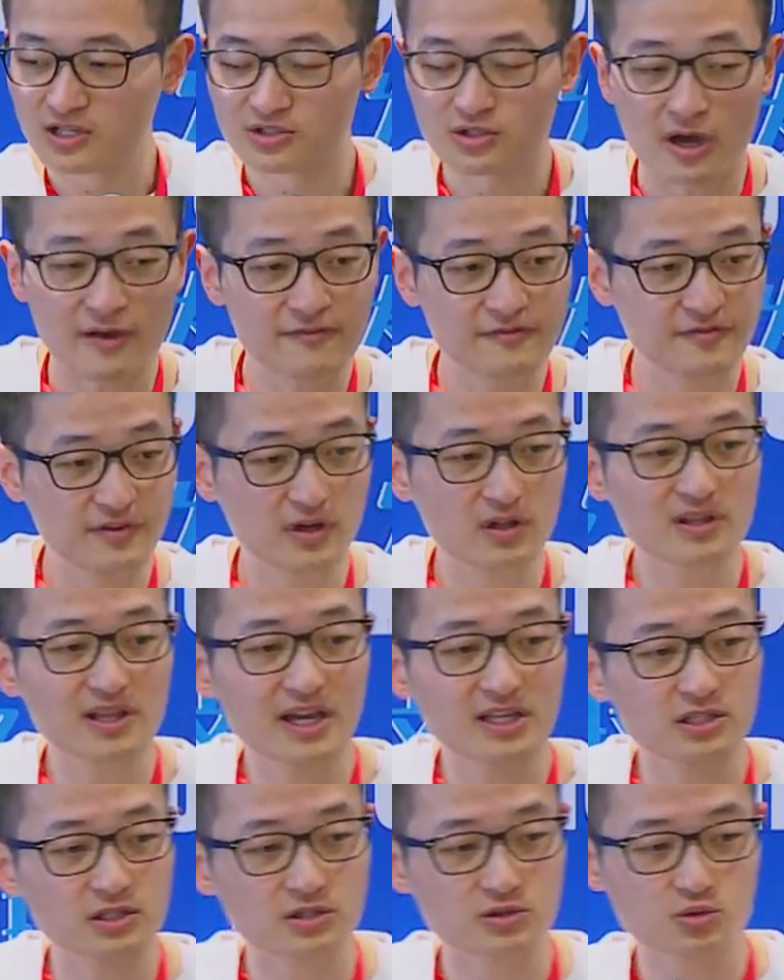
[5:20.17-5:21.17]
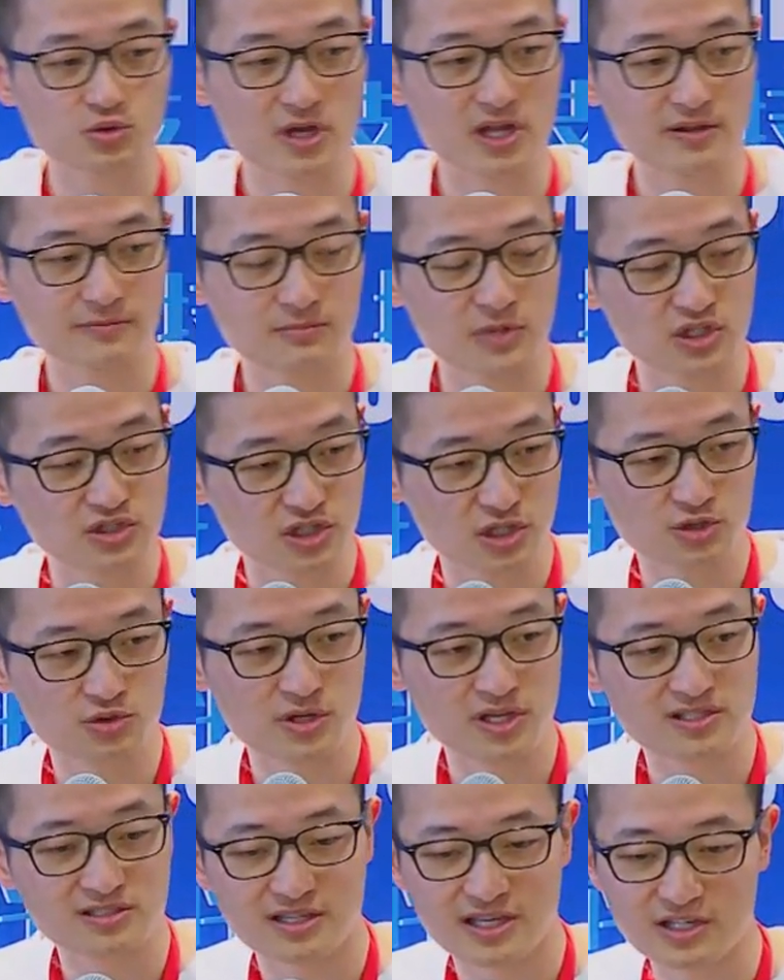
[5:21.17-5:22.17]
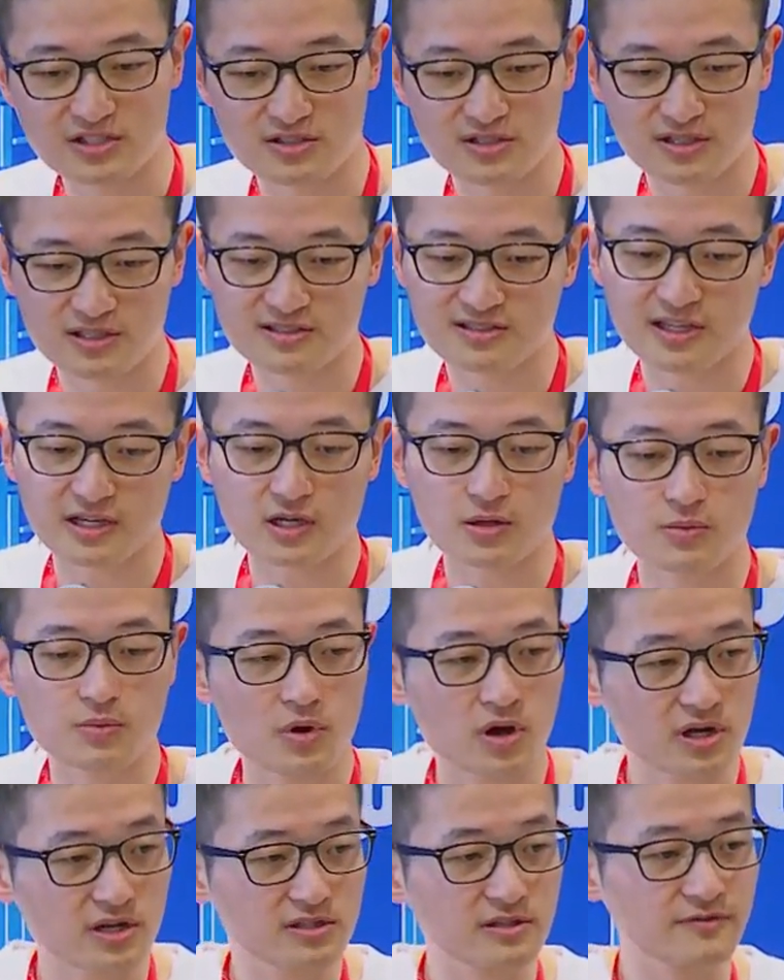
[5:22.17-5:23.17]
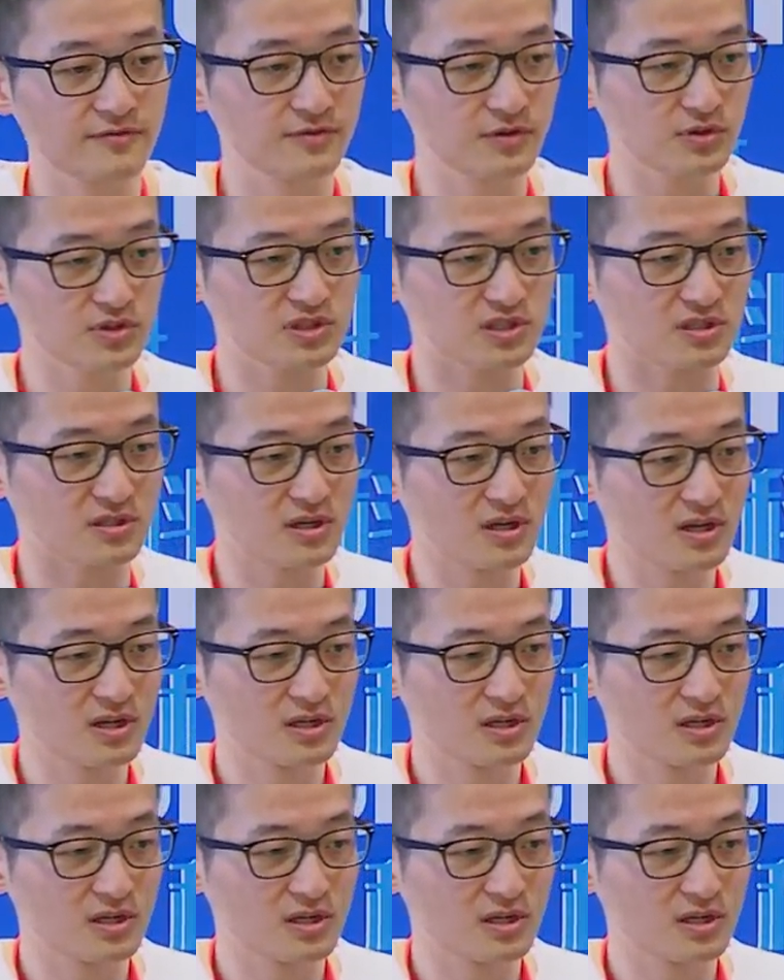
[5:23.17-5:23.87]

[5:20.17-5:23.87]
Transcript: So I feel like the tra machine translation is like a water in the future.